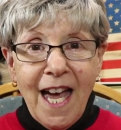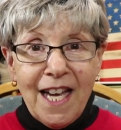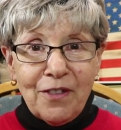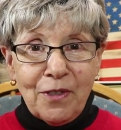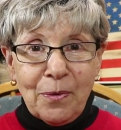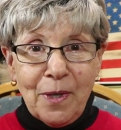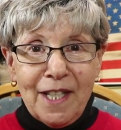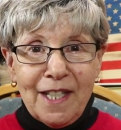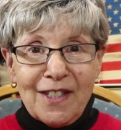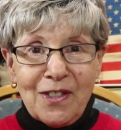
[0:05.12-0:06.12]
Hi
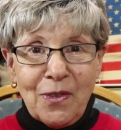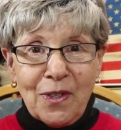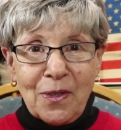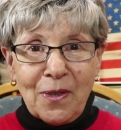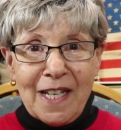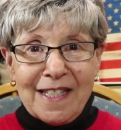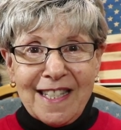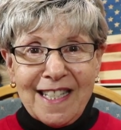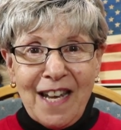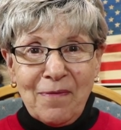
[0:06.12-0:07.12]
everyone, it's Nonna
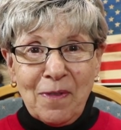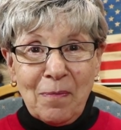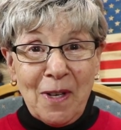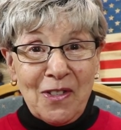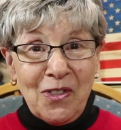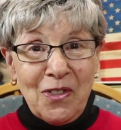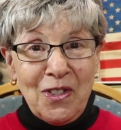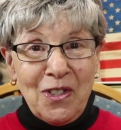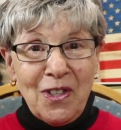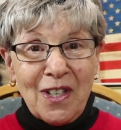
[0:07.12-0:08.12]
Grace and I'm from
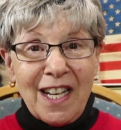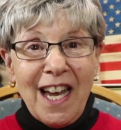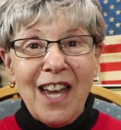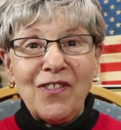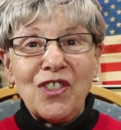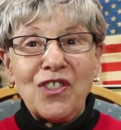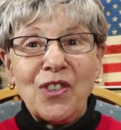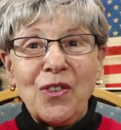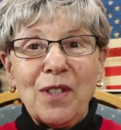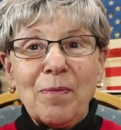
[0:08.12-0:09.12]
Western New York. I have to
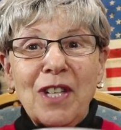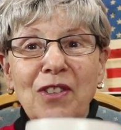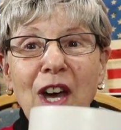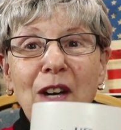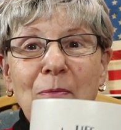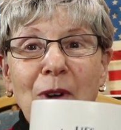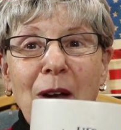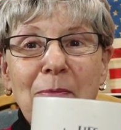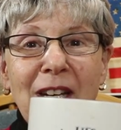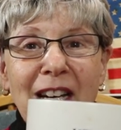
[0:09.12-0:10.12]
show you, my daughter
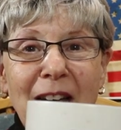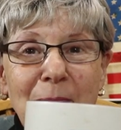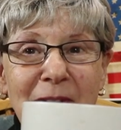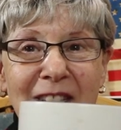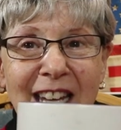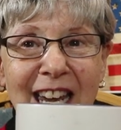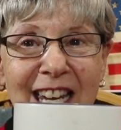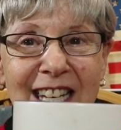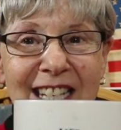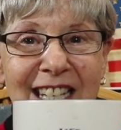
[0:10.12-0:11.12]
brought me a cup
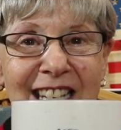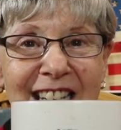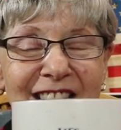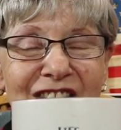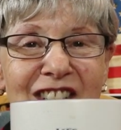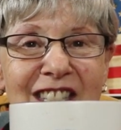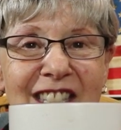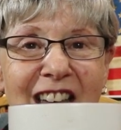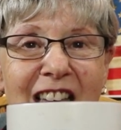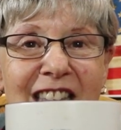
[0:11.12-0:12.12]
today. She
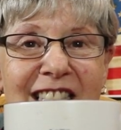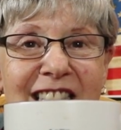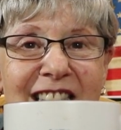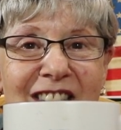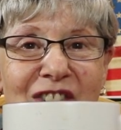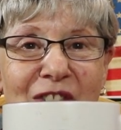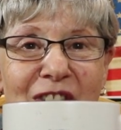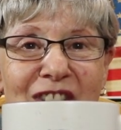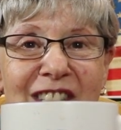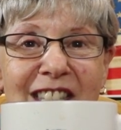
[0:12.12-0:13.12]
saw this in the
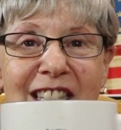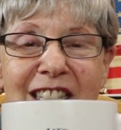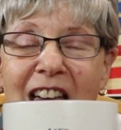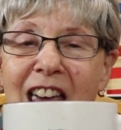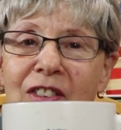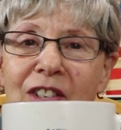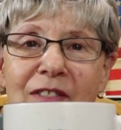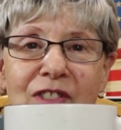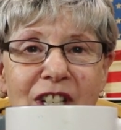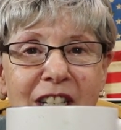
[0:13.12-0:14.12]
store and she says, I don't
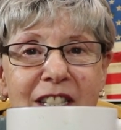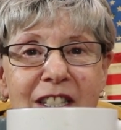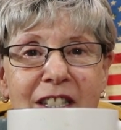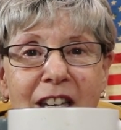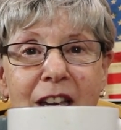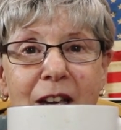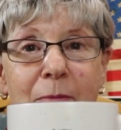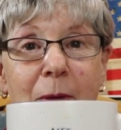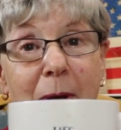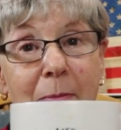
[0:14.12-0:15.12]
have chickens,
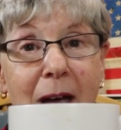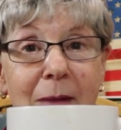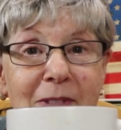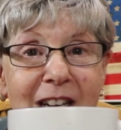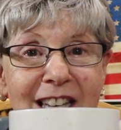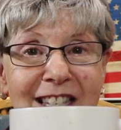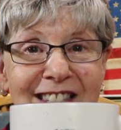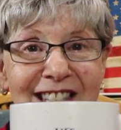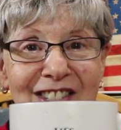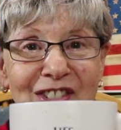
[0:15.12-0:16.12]
but my mom
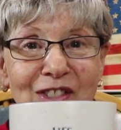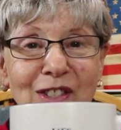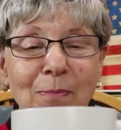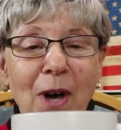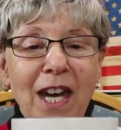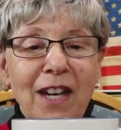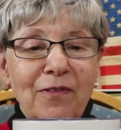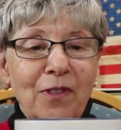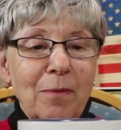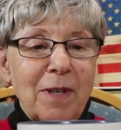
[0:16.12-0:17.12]
does, so she bought
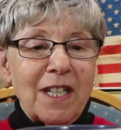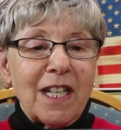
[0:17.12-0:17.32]
it for me.